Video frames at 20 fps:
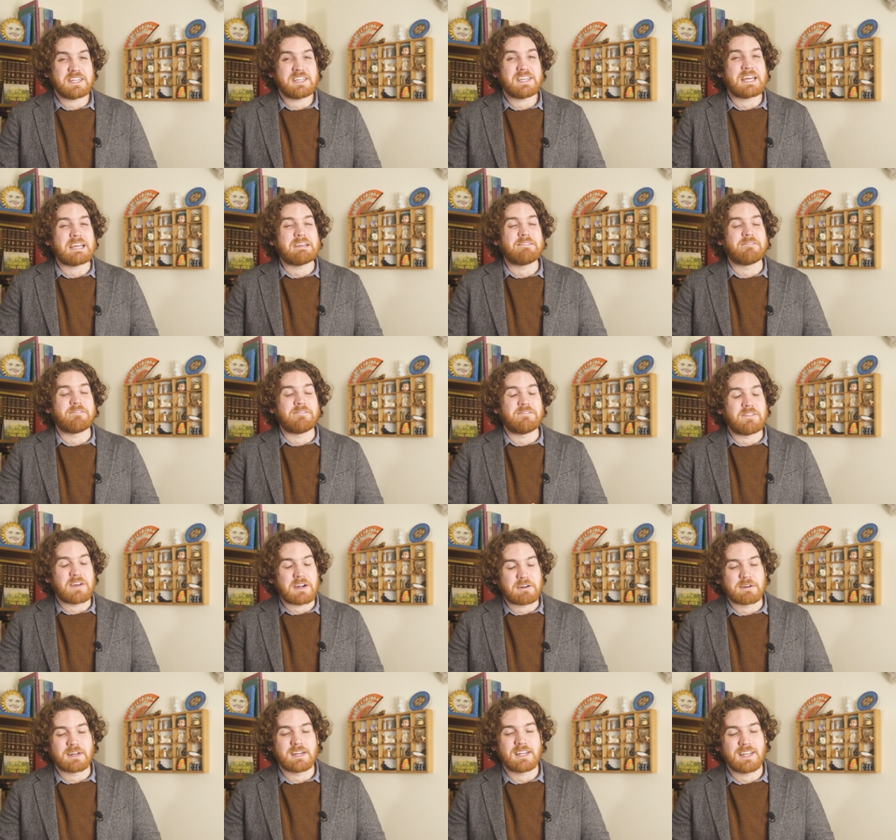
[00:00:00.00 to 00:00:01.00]
in a
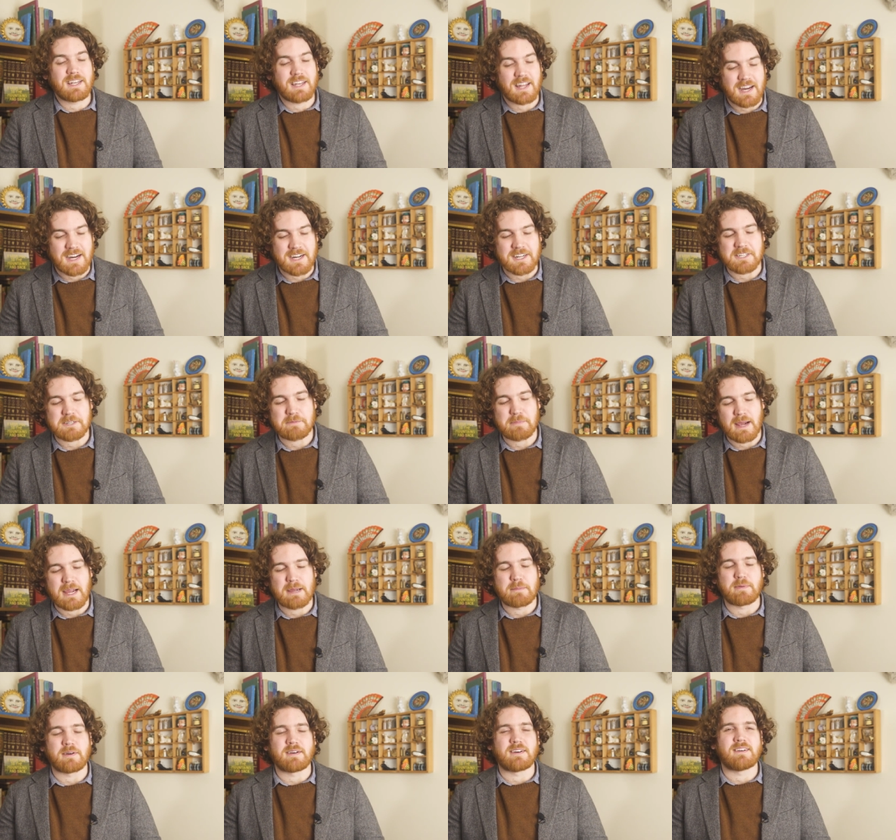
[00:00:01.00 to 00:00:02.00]
very large
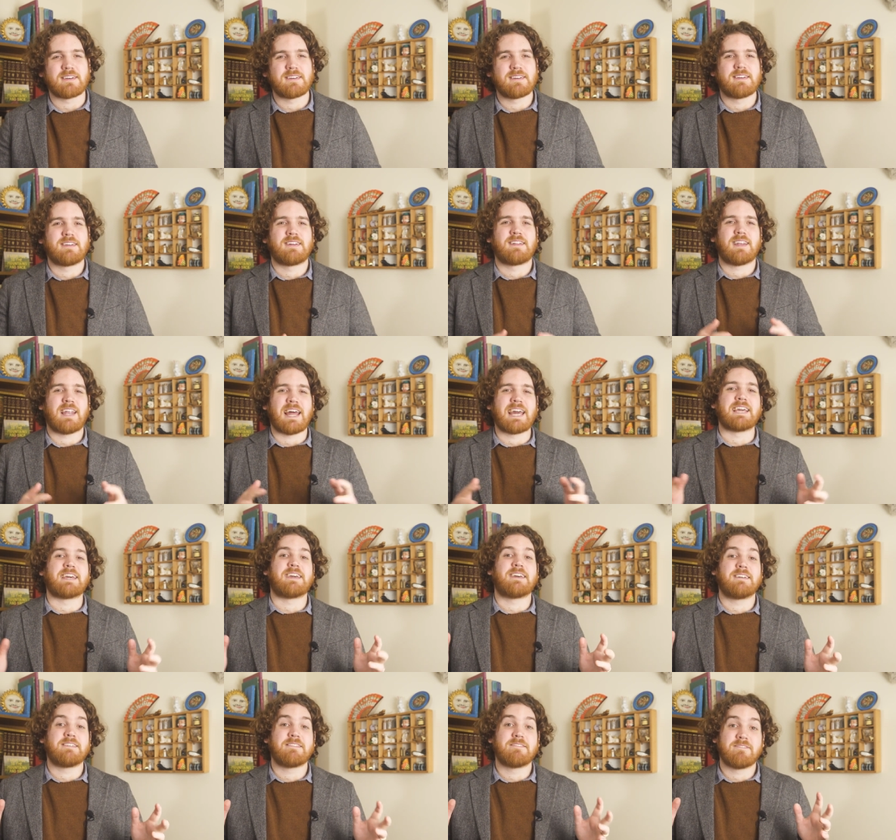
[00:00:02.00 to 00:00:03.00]
paper.
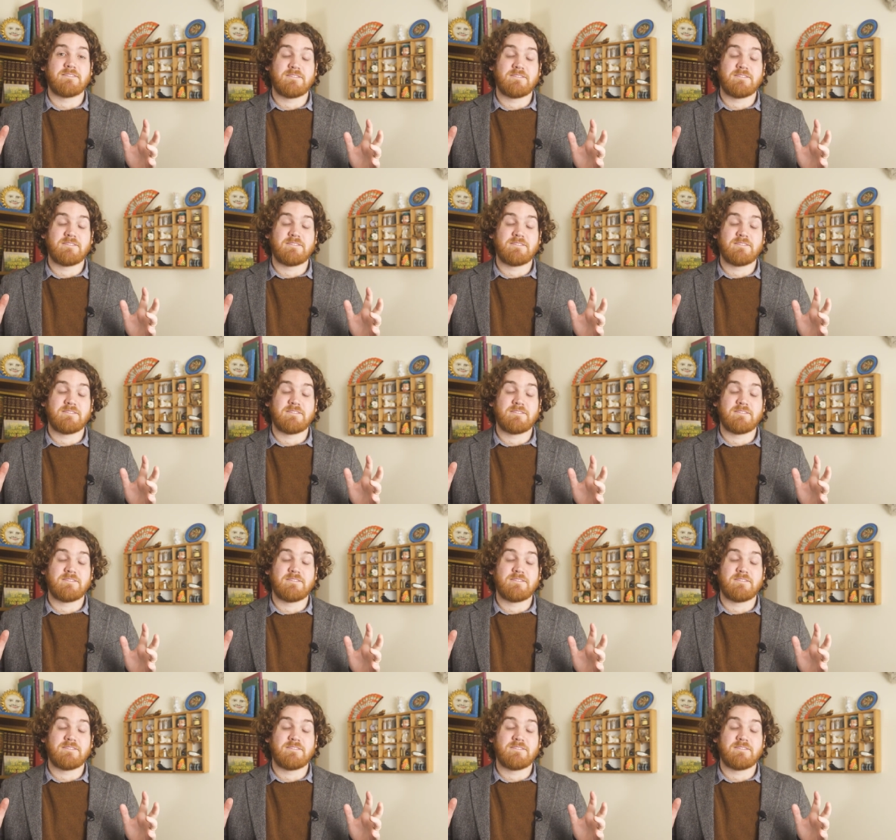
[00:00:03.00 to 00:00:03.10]
Like,